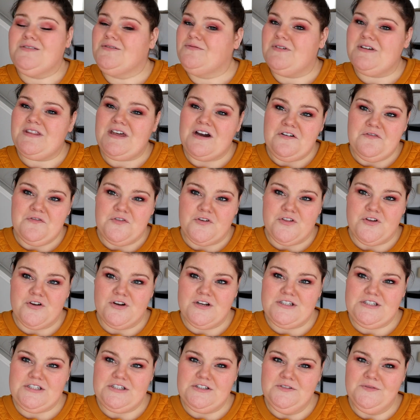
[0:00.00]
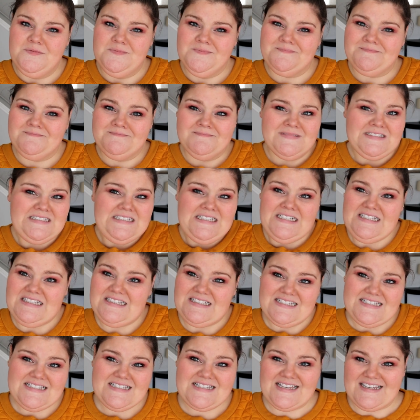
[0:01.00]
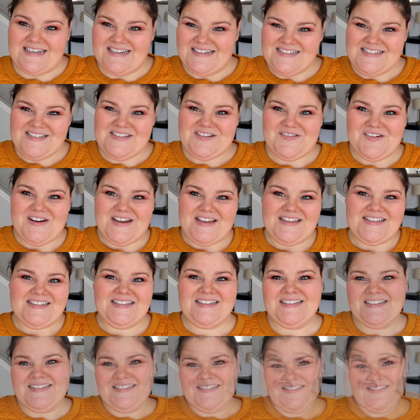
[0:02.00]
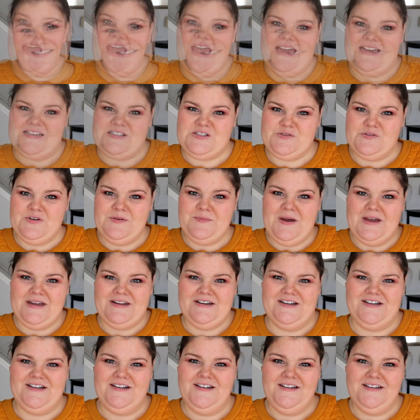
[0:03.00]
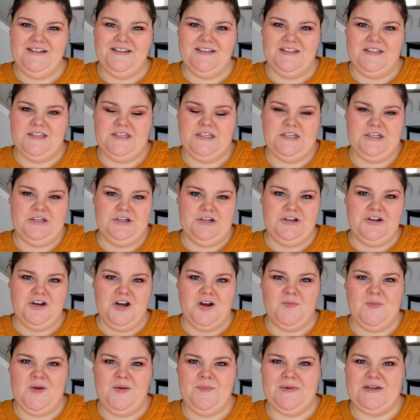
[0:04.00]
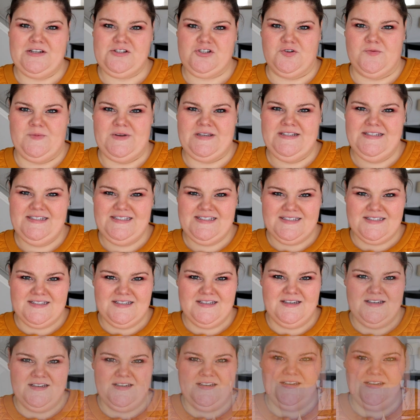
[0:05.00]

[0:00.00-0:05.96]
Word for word: without further ado, let's get into it. As a reminder, here are my measurements.